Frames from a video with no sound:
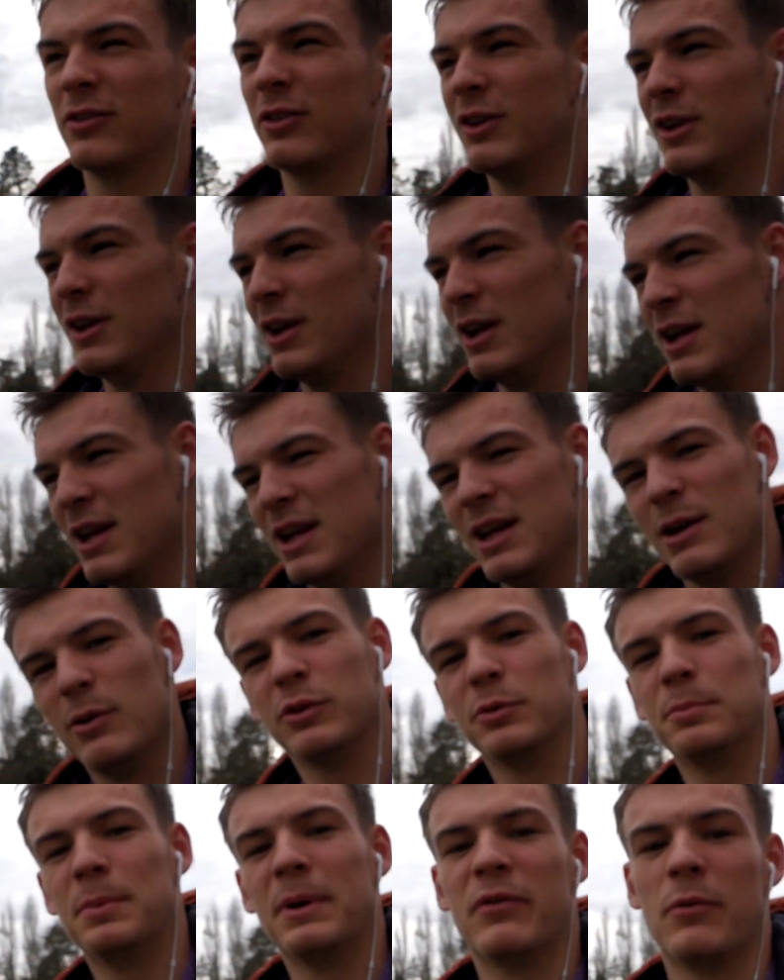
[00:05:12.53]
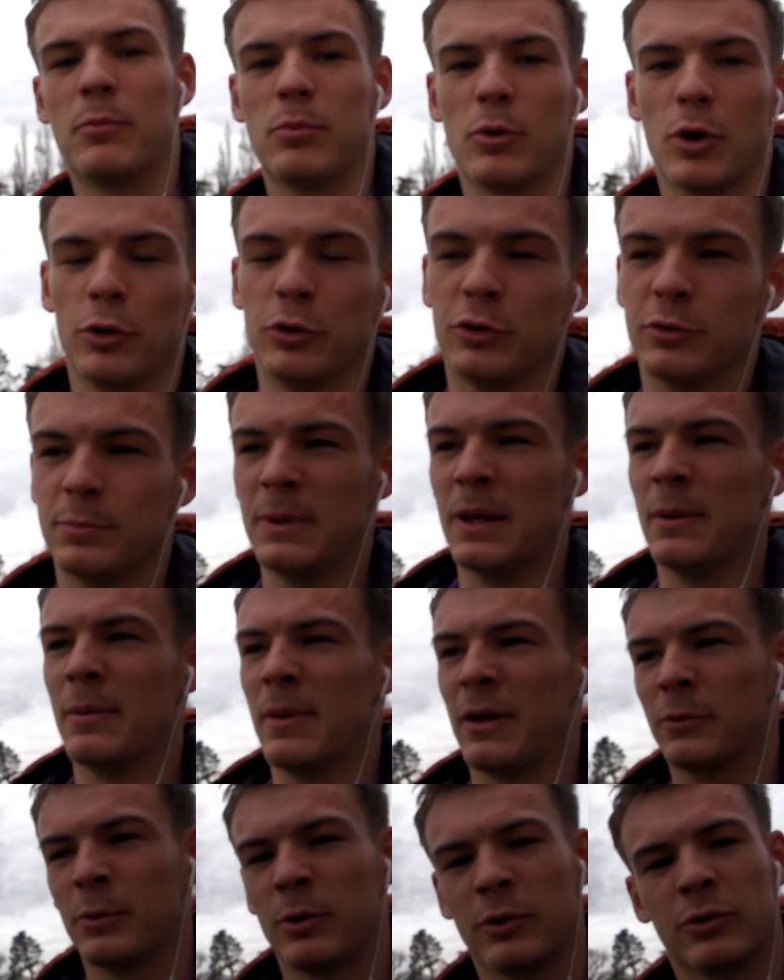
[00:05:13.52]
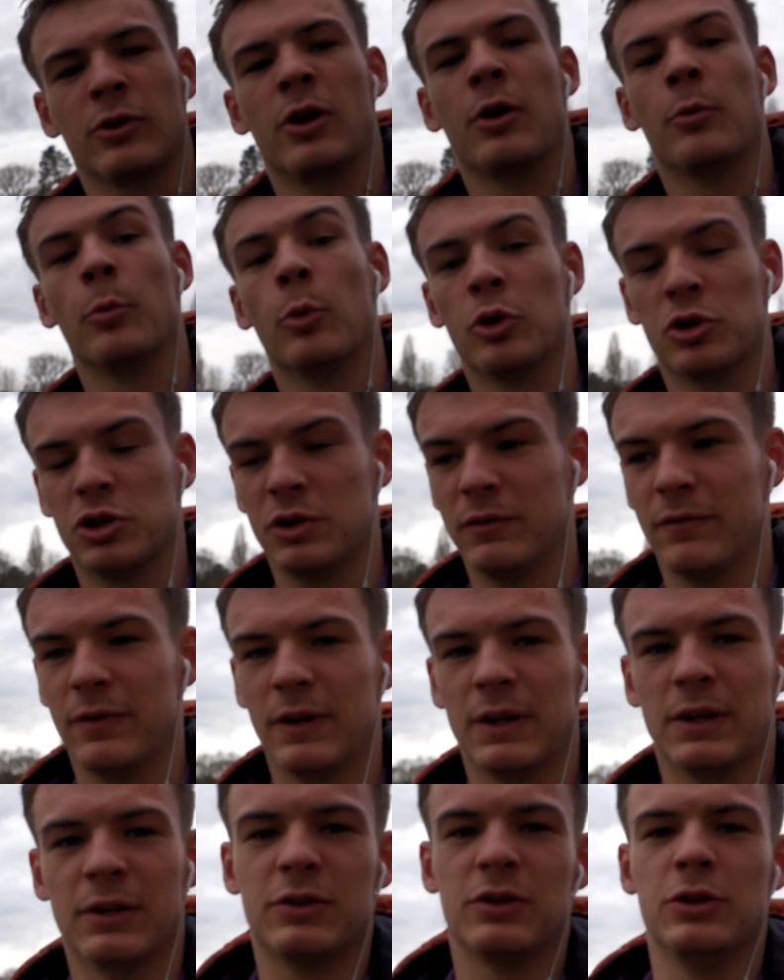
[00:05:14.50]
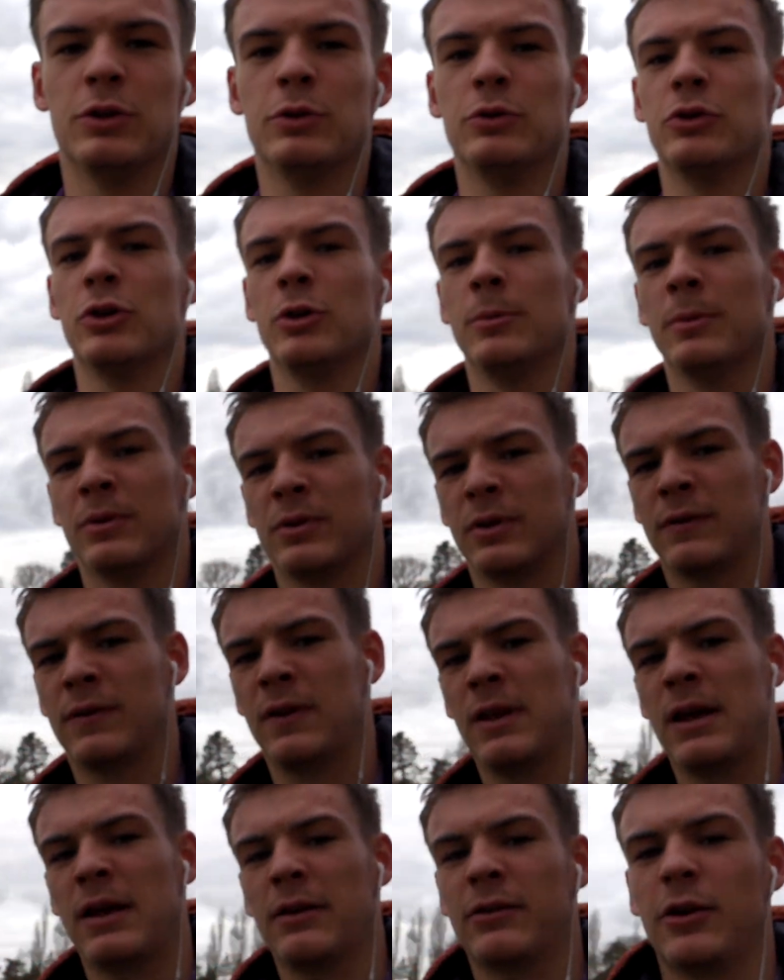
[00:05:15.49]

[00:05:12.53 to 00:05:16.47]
It was a bit of a bro split, but that's when I started watching fitness YouTube and stuff like that.